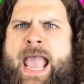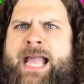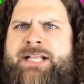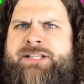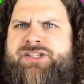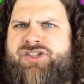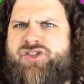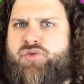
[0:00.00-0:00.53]

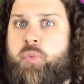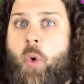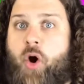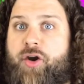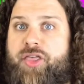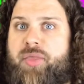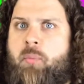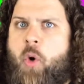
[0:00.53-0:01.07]
and
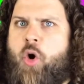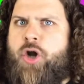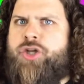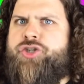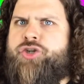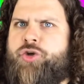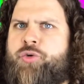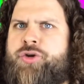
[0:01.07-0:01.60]
Swarthmore
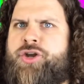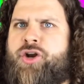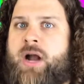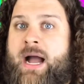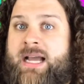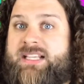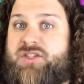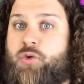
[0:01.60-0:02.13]
Junior
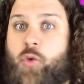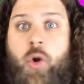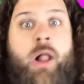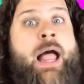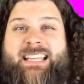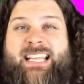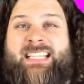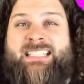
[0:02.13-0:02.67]
High School
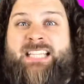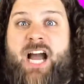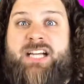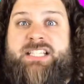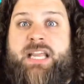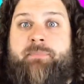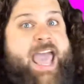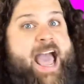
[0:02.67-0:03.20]

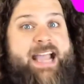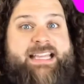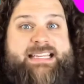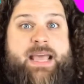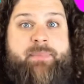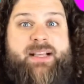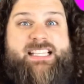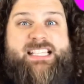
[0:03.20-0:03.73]
conducted
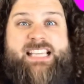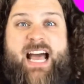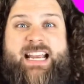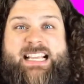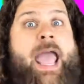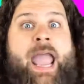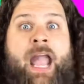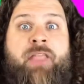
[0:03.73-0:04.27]
academic
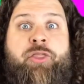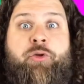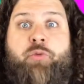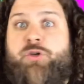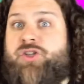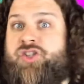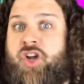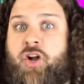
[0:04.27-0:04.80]
studies, and the
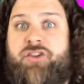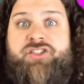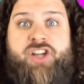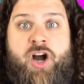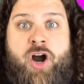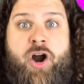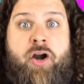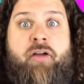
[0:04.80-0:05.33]
results
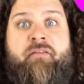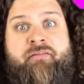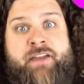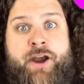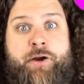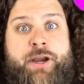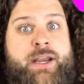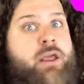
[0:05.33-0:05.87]
are
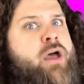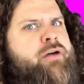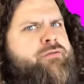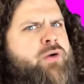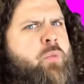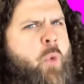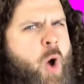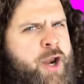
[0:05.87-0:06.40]
varied.
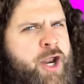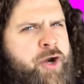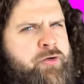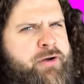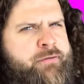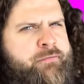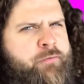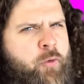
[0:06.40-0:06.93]
From
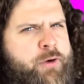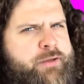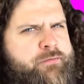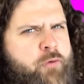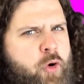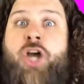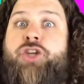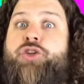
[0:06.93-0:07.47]

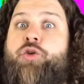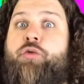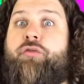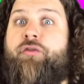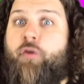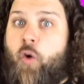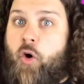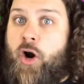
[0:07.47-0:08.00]
144 to
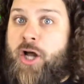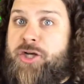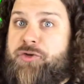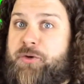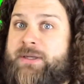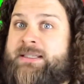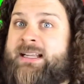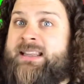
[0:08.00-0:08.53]

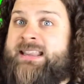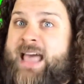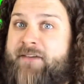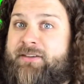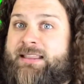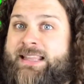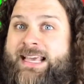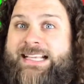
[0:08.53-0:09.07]

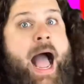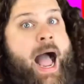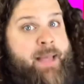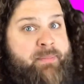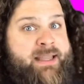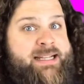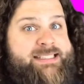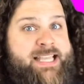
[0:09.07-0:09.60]
411 licks,
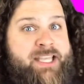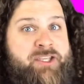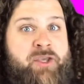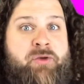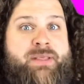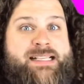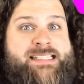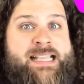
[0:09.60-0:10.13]
I'm going to tell
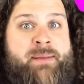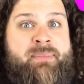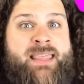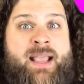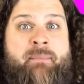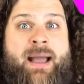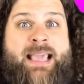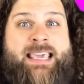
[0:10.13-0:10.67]
you the same
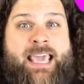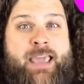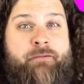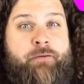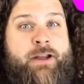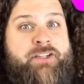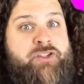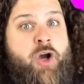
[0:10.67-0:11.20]
thing my gay
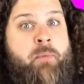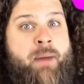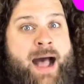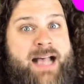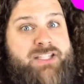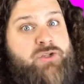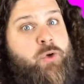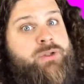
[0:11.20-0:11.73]
friend
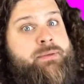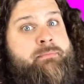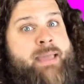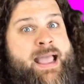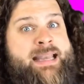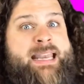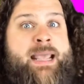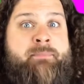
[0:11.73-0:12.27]
Tomas told a
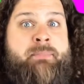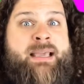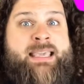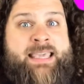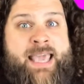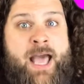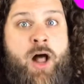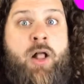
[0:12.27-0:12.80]
man named
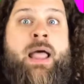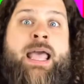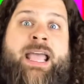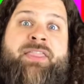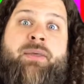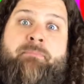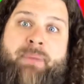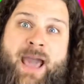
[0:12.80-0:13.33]
Miguel
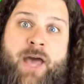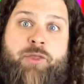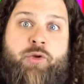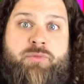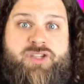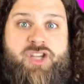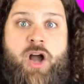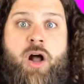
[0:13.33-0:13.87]
in the
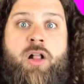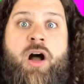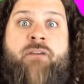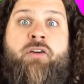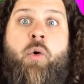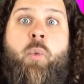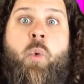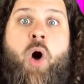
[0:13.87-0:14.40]
bathroom stall
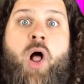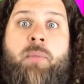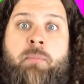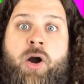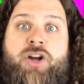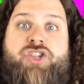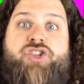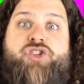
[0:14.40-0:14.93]
of a
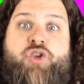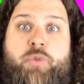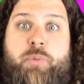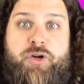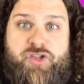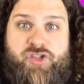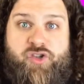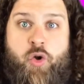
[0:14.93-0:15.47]
Walmart
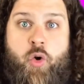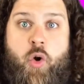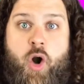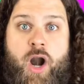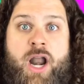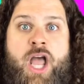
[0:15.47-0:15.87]
superstore.